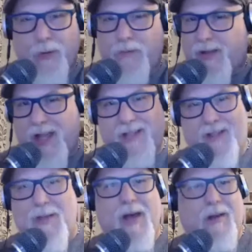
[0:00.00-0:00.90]
proved that
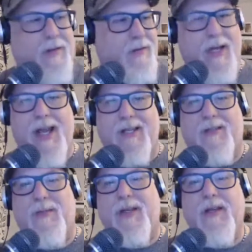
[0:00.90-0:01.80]
that's the model. It
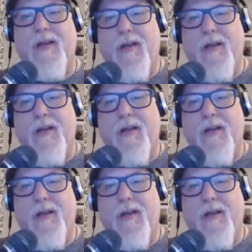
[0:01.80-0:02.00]
has to be.